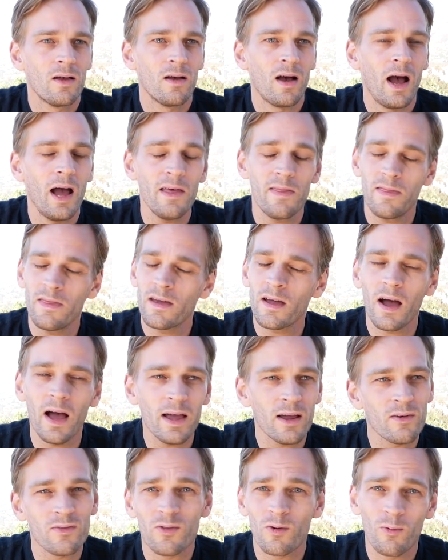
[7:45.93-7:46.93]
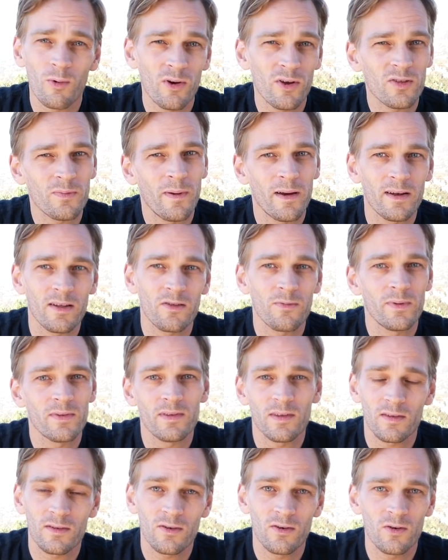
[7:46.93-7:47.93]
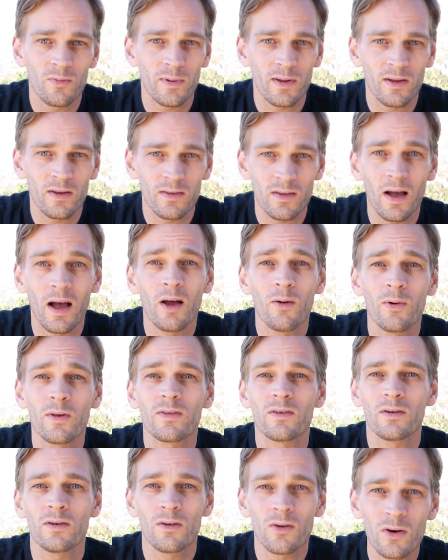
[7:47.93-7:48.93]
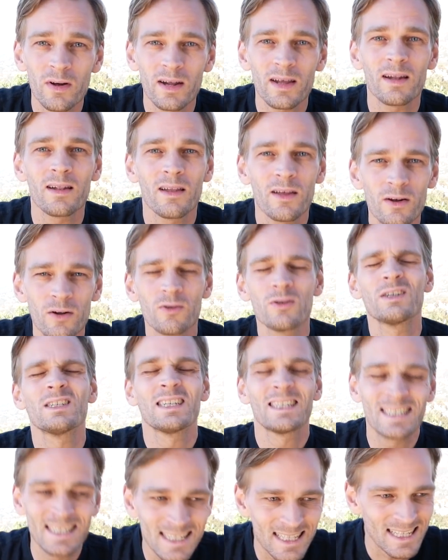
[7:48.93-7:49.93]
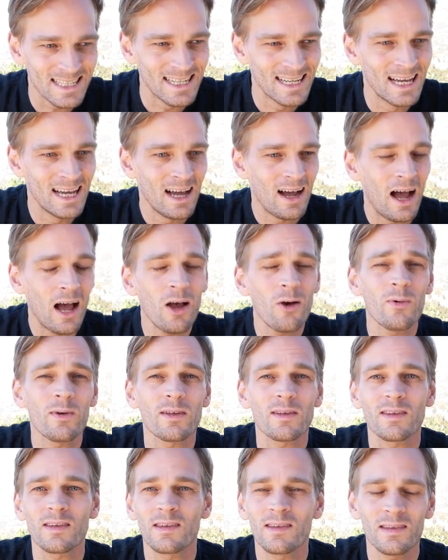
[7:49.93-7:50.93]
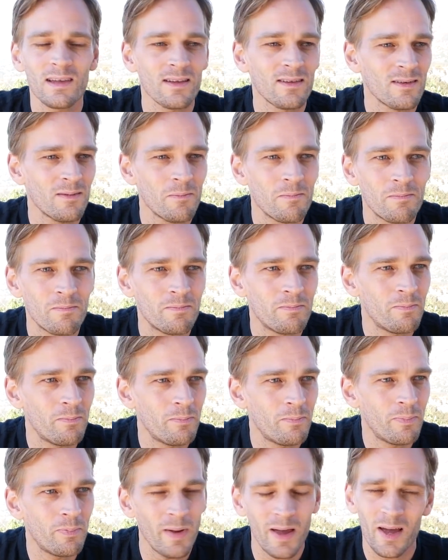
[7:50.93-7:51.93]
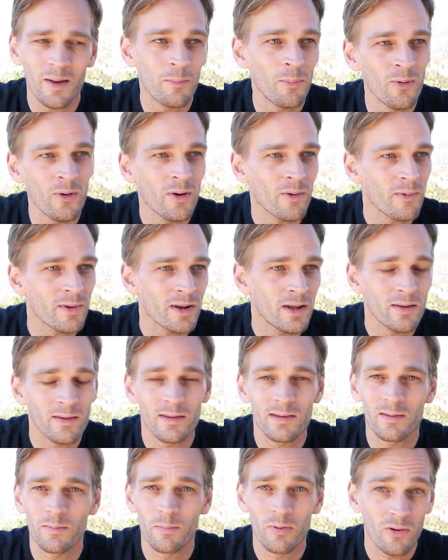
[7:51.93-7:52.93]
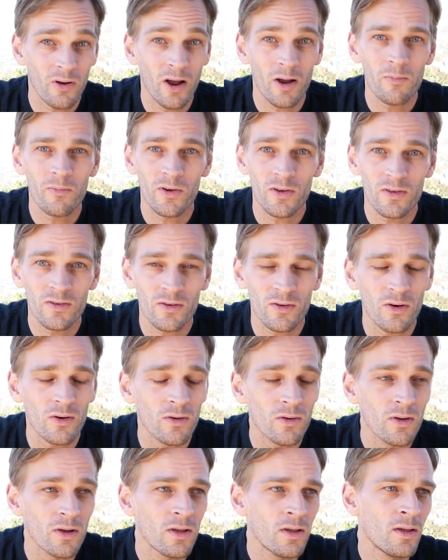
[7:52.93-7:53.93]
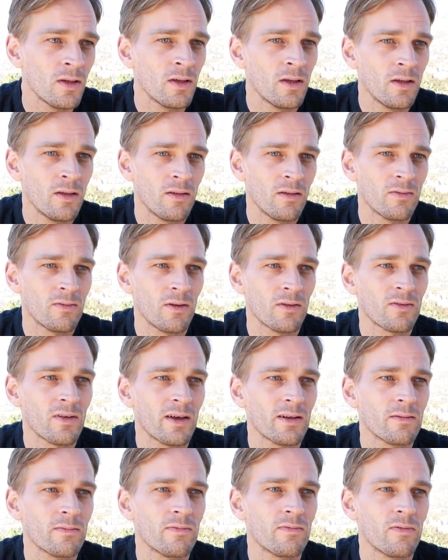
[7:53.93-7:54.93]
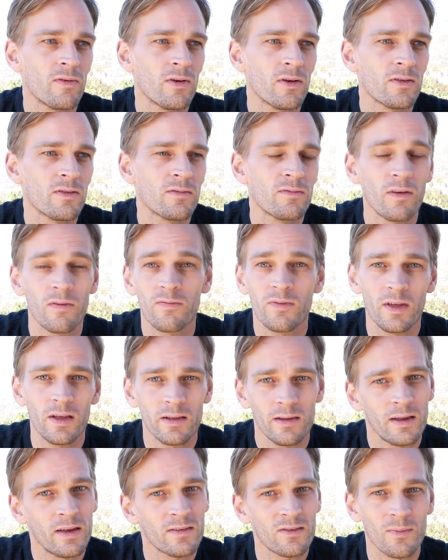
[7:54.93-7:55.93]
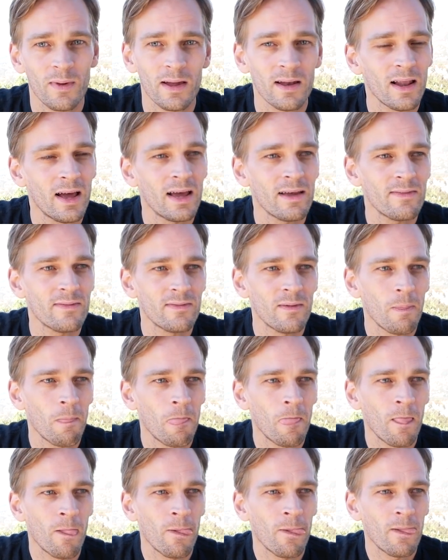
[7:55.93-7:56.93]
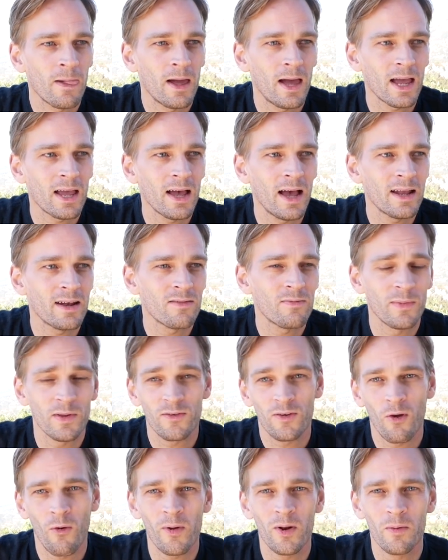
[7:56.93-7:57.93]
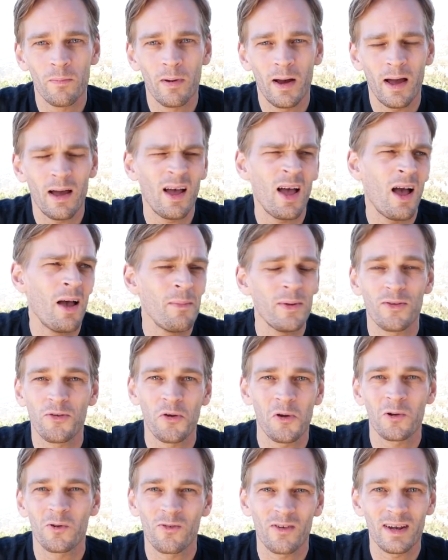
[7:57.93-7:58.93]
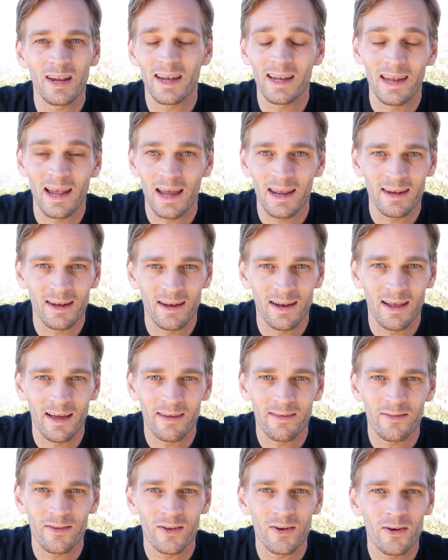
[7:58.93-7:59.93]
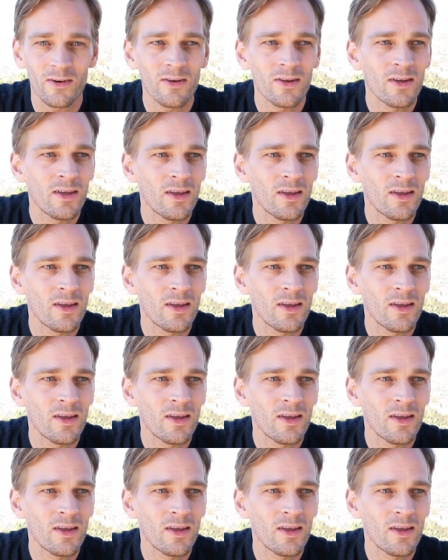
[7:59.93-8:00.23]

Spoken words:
I think I got the worst punishments at school because I was a naughty little I was such a bad boy when I was in primary school. Those kind of first 15 years of my life, I kind of matured. I matured really late in life, you know.